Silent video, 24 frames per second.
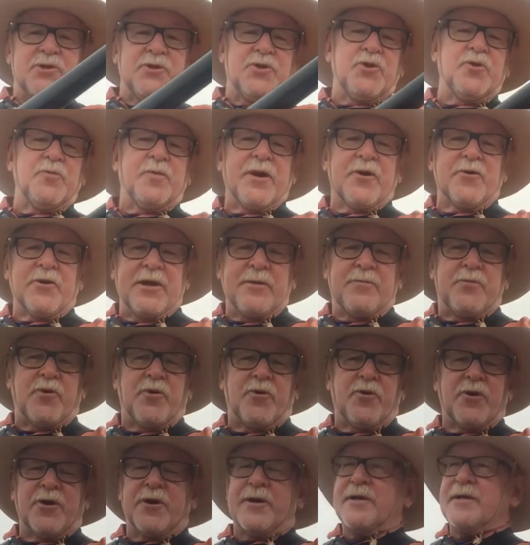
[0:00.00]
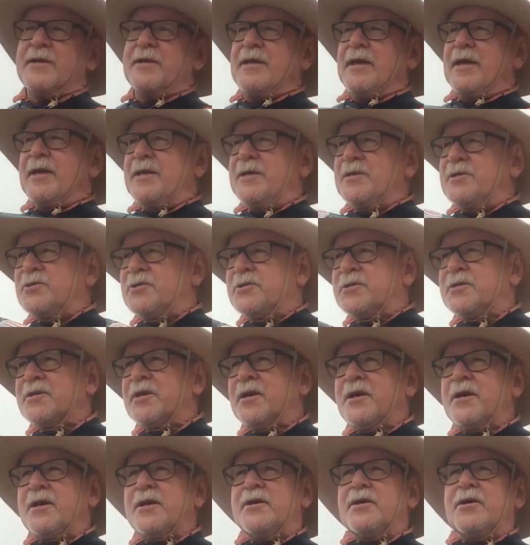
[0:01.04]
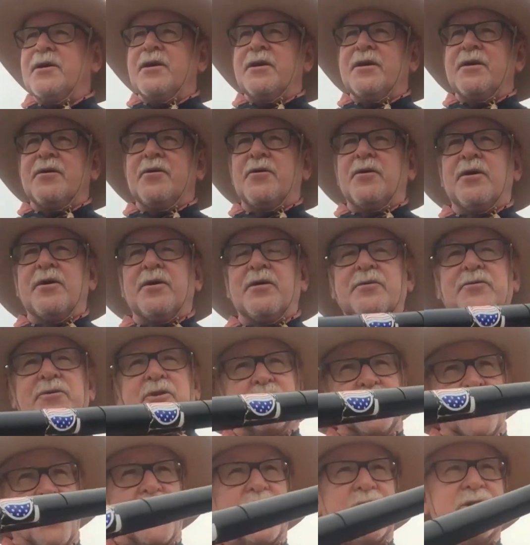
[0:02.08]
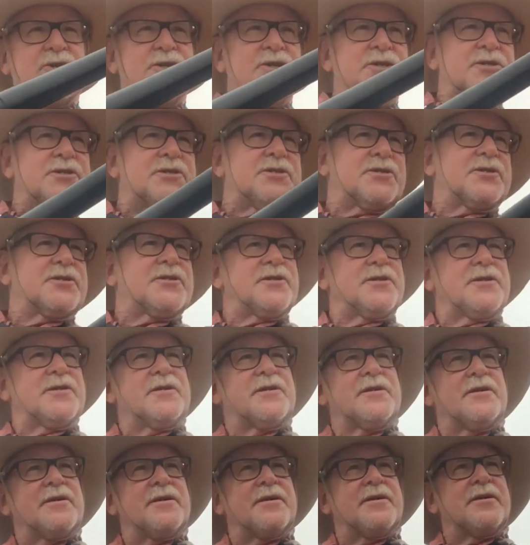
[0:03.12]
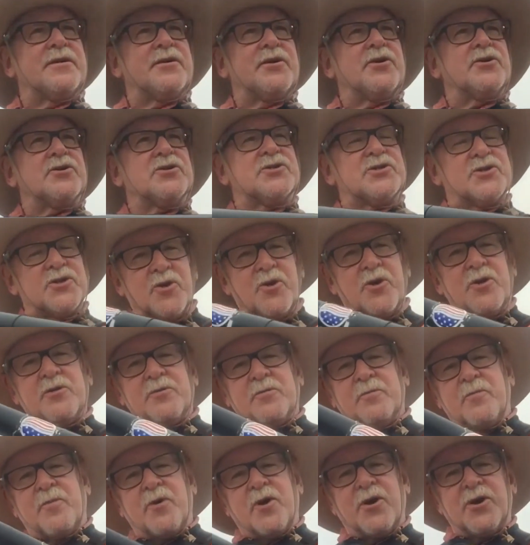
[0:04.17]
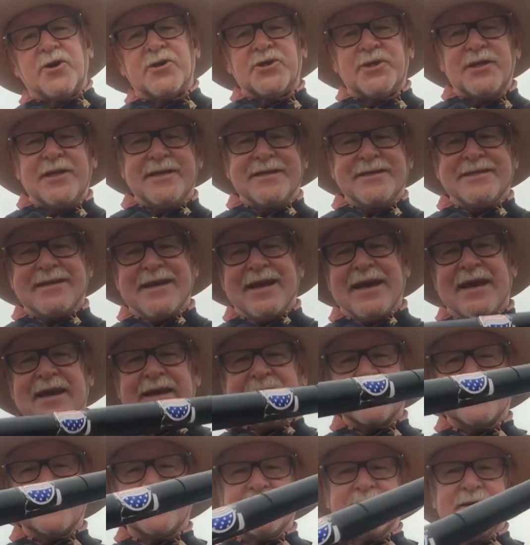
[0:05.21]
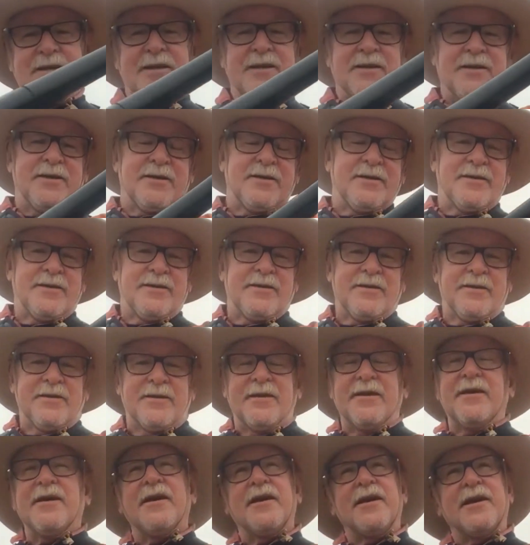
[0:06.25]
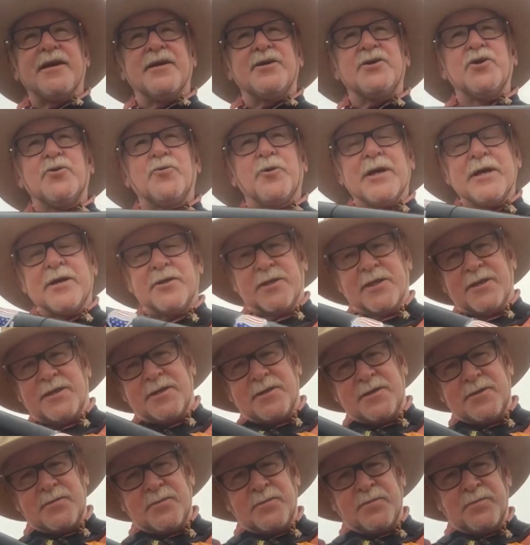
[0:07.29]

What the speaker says: to Newburyport, is the largest salt marsh intact in New England.